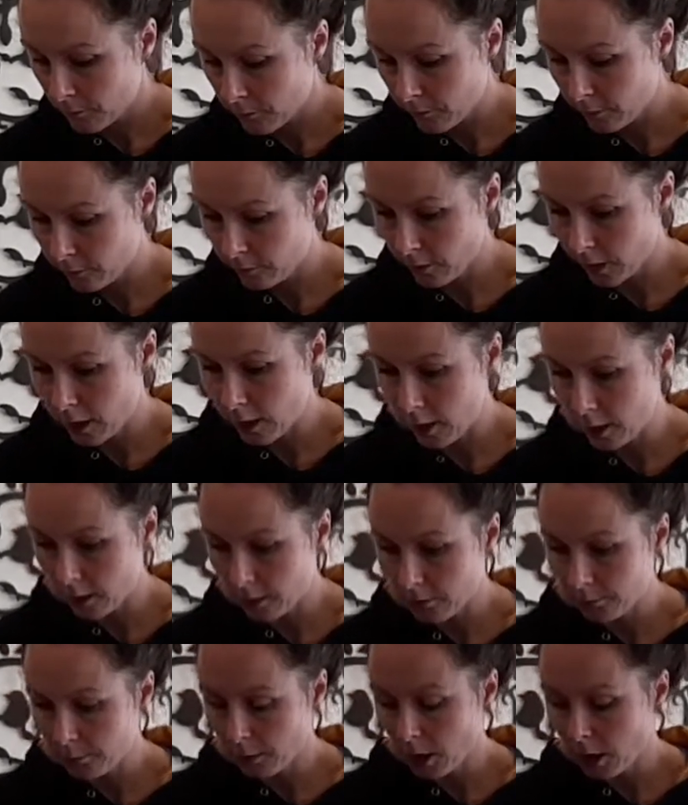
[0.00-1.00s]

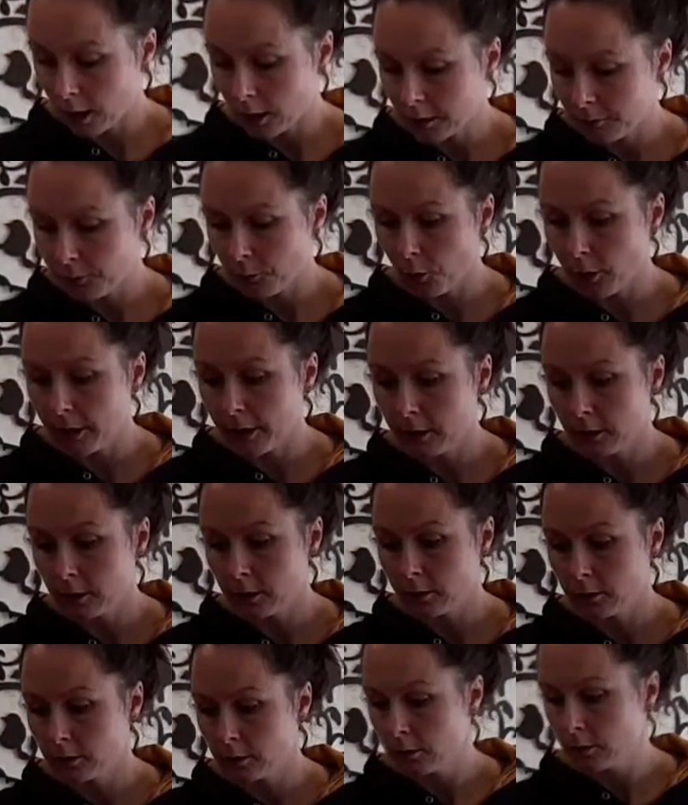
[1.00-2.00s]
some olive
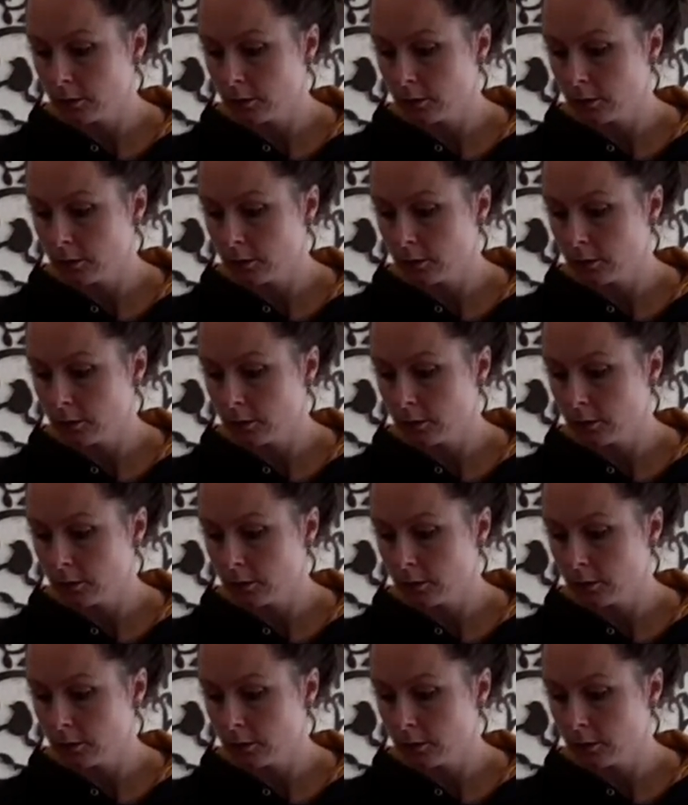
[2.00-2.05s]
oil,